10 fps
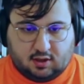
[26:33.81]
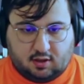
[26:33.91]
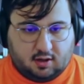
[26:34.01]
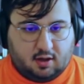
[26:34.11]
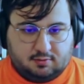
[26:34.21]

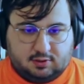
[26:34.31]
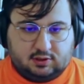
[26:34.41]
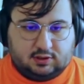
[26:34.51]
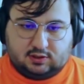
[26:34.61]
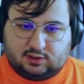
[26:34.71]

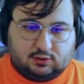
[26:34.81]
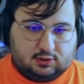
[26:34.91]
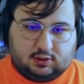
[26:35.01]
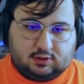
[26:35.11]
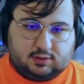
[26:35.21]
arbitrary
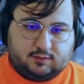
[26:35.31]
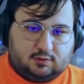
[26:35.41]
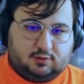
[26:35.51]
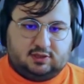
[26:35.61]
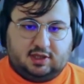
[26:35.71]
insertions
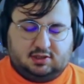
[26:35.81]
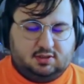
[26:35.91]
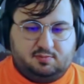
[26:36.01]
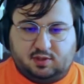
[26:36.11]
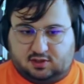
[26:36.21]
of transactions,